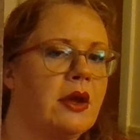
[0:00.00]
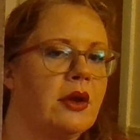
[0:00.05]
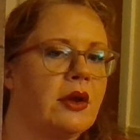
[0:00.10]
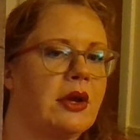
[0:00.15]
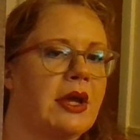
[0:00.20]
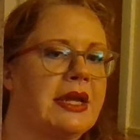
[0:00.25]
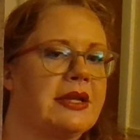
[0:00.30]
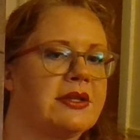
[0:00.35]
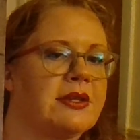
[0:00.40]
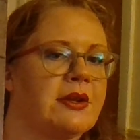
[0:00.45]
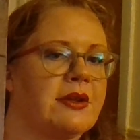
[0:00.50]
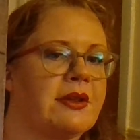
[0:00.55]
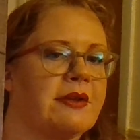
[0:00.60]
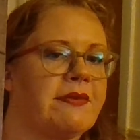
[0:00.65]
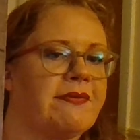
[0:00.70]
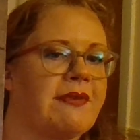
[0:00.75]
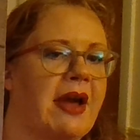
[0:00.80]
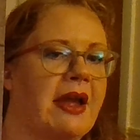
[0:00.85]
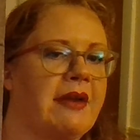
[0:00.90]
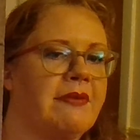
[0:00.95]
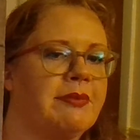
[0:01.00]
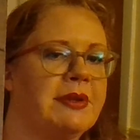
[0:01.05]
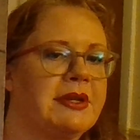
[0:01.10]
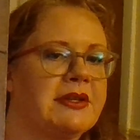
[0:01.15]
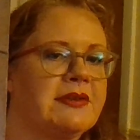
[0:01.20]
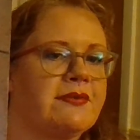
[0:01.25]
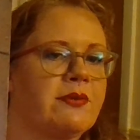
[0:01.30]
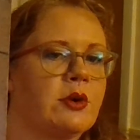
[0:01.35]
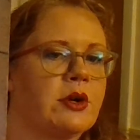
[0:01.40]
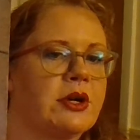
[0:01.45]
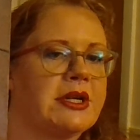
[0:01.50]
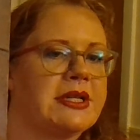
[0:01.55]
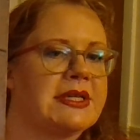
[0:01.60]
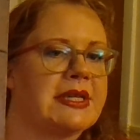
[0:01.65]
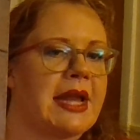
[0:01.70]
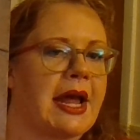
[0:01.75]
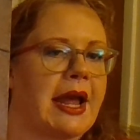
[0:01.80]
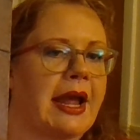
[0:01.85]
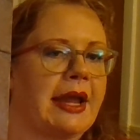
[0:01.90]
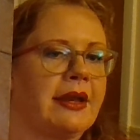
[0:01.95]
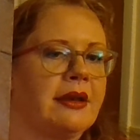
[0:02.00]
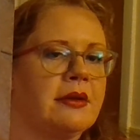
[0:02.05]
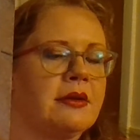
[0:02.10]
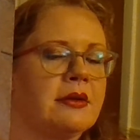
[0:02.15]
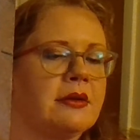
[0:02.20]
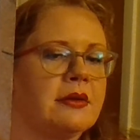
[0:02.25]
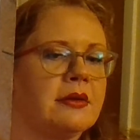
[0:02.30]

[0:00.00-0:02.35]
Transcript: Okay, so the 5 plus 4 is 9.